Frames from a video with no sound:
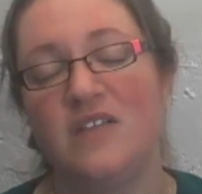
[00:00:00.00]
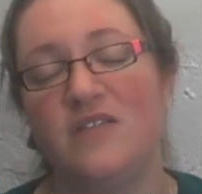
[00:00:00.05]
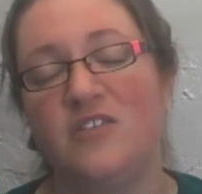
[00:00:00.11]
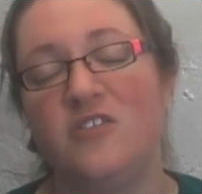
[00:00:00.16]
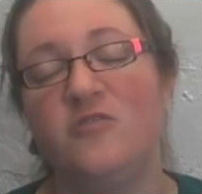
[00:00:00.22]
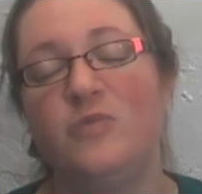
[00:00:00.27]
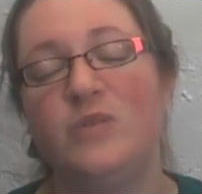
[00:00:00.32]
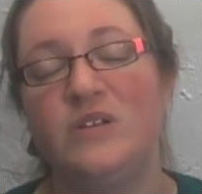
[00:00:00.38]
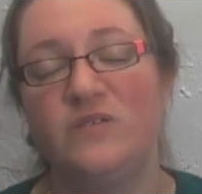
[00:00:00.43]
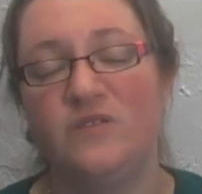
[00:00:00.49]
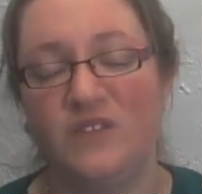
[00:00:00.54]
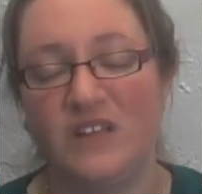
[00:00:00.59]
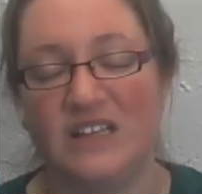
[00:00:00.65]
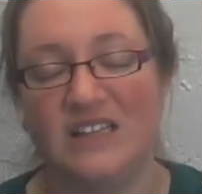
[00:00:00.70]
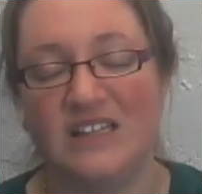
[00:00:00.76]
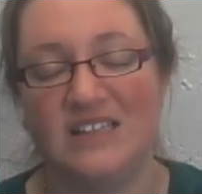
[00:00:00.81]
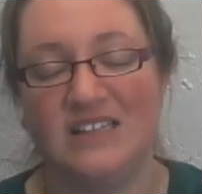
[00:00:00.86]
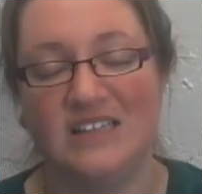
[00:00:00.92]
you've been
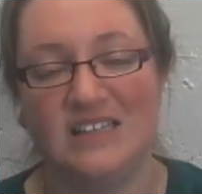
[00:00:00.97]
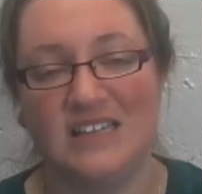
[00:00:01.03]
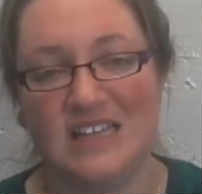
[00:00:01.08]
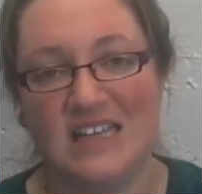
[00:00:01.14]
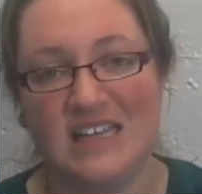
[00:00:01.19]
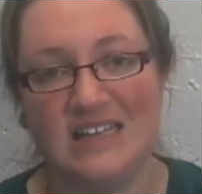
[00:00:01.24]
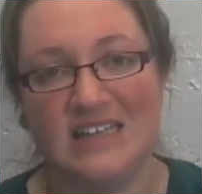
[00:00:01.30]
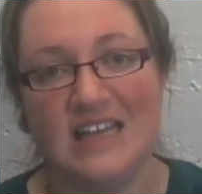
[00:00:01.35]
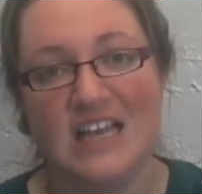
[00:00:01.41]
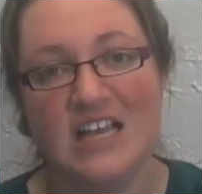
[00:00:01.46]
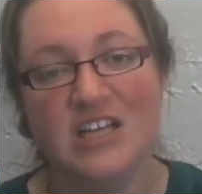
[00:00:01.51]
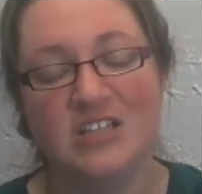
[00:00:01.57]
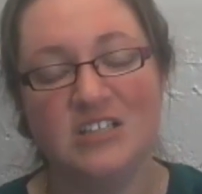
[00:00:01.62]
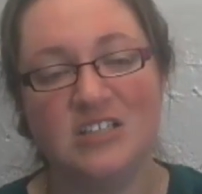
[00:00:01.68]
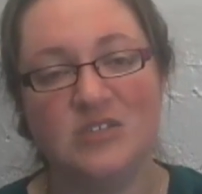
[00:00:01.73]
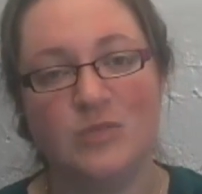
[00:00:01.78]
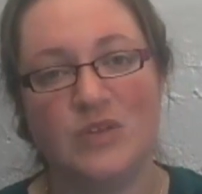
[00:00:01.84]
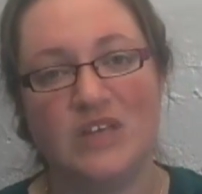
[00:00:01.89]
feeling the need
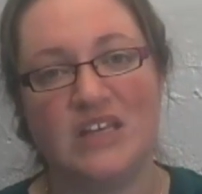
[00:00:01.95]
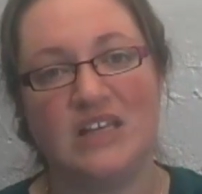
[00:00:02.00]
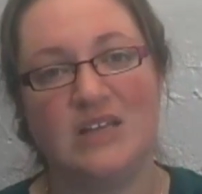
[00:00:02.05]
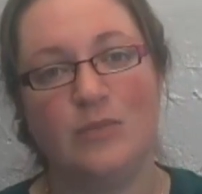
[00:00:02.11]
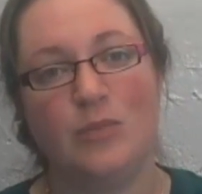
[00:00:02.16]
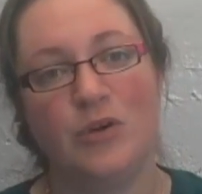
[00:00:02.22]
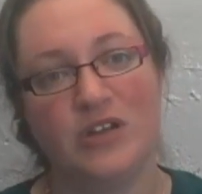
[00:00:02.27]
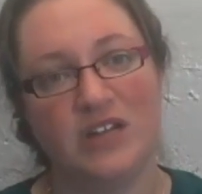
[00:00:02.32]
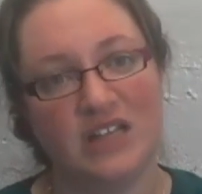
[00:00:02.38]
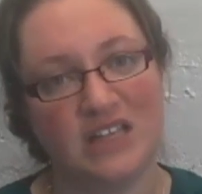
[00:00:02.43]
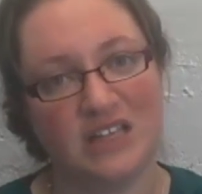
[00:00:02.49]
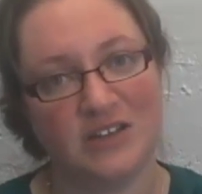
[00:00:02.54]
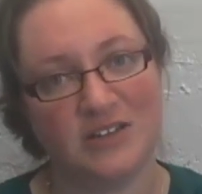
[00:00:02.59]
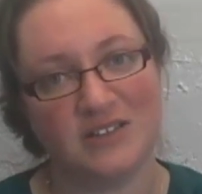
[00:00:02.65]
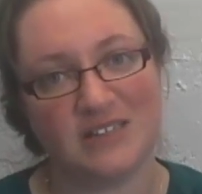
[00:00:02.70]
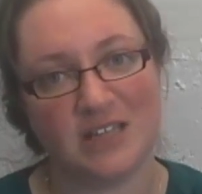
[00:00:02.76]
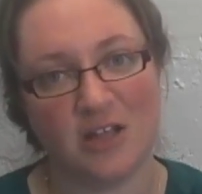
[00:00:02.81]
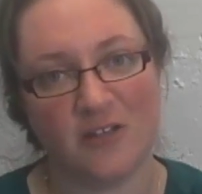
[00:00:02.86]
to be putting
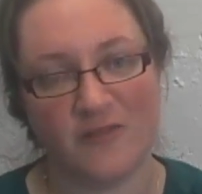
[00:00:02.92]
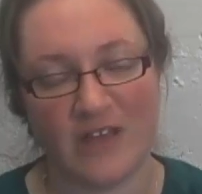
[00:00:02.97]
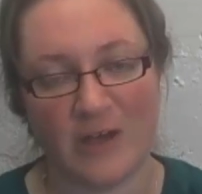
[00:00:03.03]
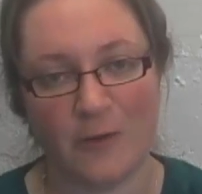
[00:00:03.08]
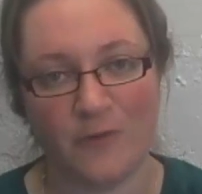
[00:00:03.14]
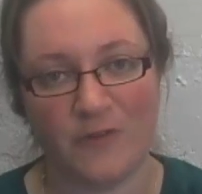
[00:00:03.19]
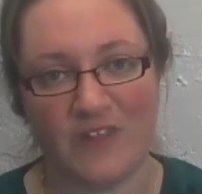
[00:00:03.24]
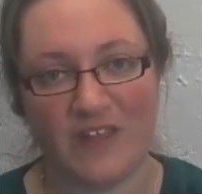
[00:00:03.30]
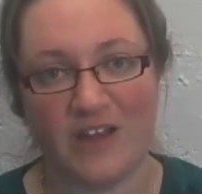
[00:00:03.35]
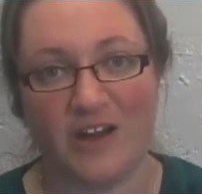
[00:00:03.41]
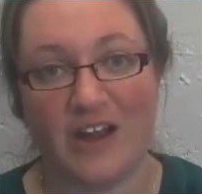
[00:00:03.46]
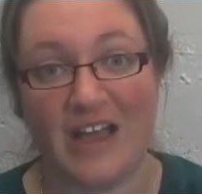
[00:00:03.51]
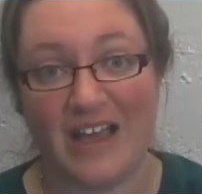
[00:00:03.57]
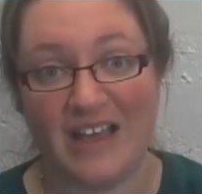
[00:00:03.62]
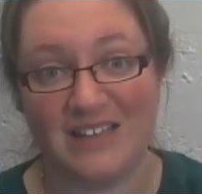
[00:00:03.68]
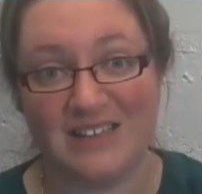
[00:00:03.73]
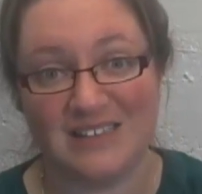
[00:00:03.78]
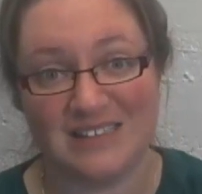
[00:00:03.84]
yourself out there
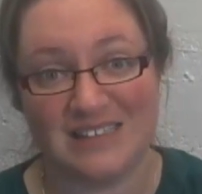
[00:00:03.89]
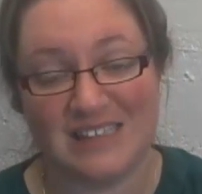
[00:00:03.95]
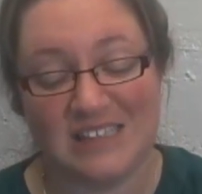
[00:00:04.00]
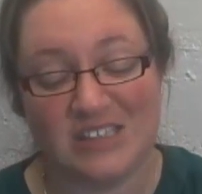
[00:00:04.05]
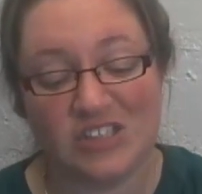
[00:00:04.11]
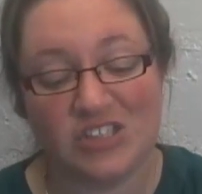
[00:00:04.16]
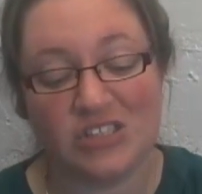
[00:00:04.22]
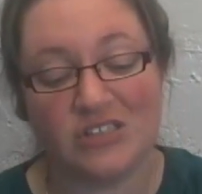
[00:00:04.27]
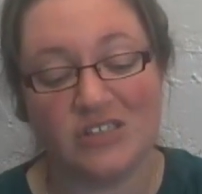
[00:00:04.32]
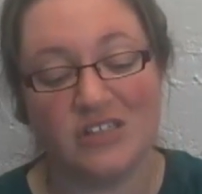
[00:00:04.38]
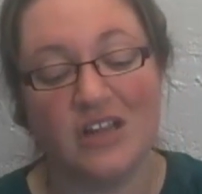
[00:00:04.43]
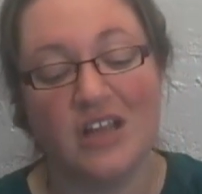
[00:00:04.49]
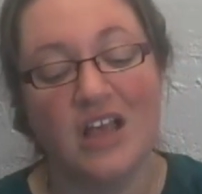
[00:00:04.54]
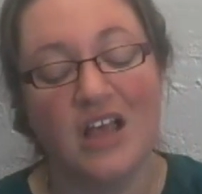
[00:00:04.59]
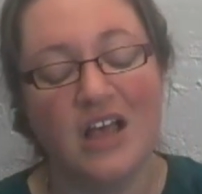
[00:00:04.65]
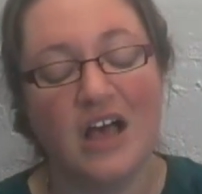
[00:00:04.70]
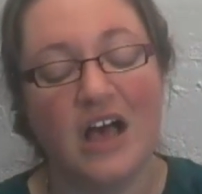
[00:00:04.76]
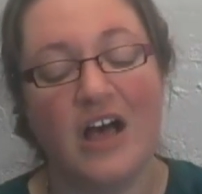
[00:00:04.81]
as a teacher,
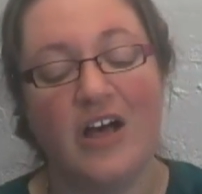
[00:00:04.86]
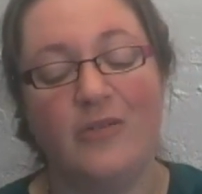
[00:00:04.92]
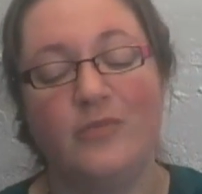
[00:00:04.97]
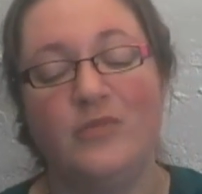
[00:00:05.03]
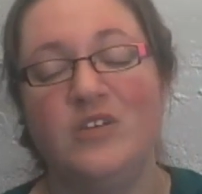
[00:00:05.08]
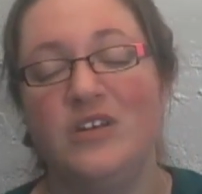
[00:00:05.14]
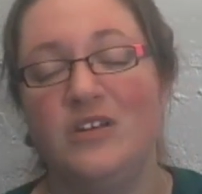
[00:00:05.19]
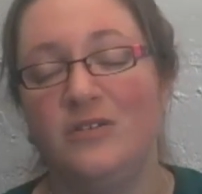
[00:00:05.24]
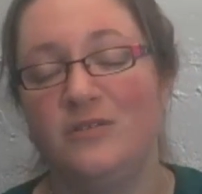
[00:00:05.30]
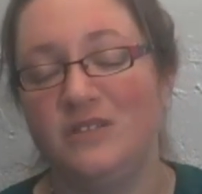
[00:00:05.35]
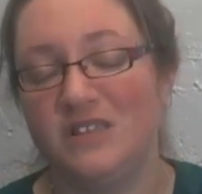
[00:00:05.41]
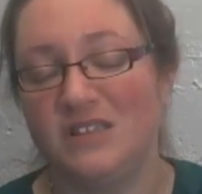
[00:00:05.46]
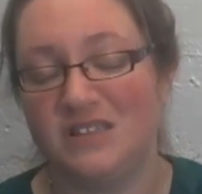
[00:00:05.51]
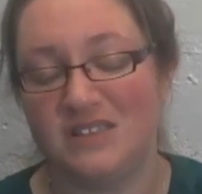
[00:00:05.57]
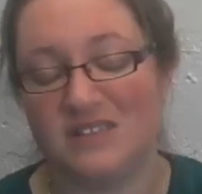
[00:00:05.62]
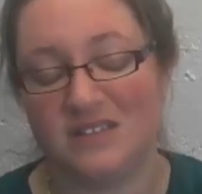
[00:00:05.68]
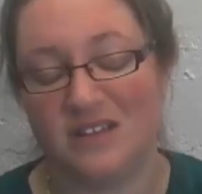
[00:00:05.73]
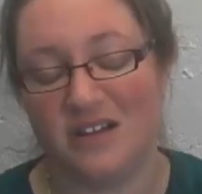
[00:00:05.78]
know
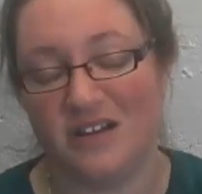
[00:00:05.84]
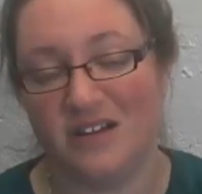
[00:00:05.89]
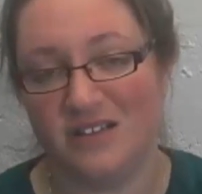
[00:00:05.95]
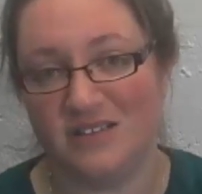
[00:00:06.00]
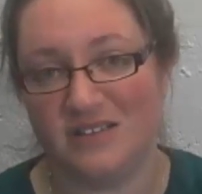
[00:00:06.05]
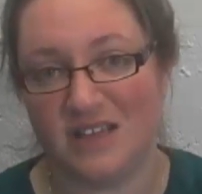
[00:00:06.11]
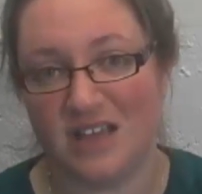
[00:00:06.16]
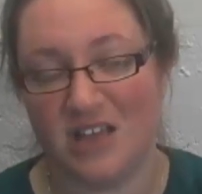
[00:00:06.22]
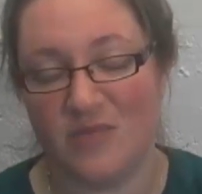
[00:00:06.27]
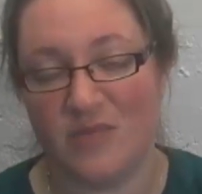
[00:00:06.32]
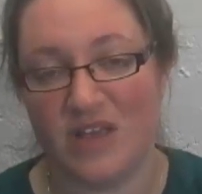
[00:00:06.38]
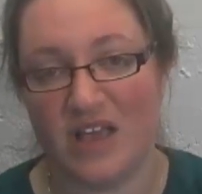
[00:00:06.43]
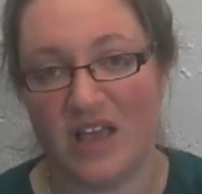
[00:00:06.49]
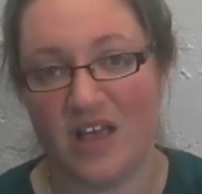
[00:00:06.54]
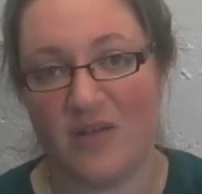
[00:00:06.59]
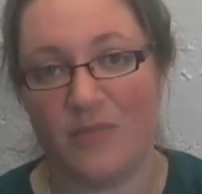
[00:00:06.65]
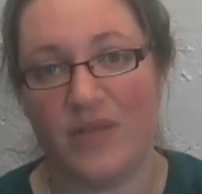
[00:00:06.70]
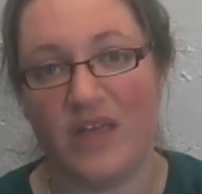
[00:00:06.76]
that this card is
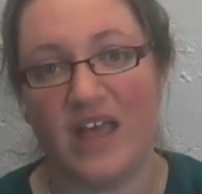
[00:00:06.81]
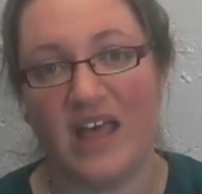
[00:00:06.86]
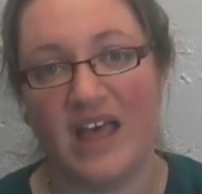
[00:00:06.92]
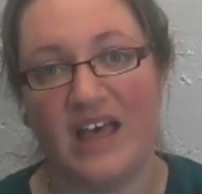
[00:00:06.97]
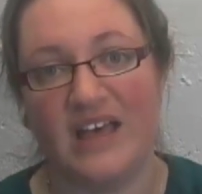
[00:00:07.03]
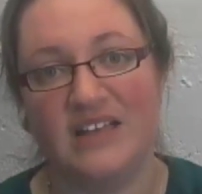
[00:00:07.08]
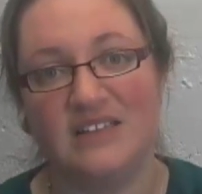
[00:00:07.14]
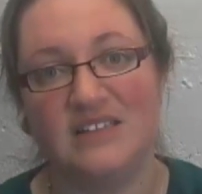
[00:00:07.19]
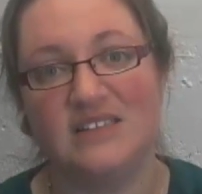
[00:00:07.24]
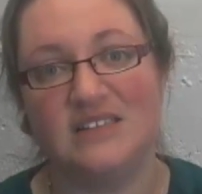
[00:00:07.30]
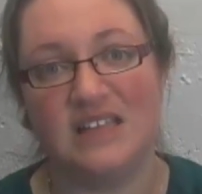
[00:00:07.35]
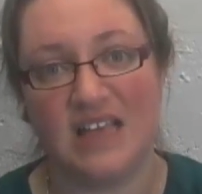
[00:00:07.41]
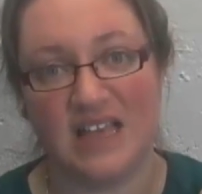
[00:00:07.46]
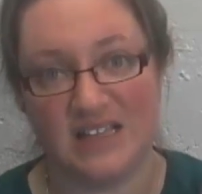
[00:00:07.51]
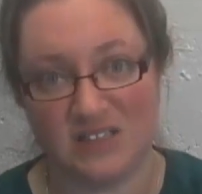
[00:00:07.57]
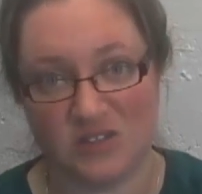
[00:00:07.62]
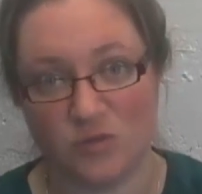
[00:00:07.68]
coming up as a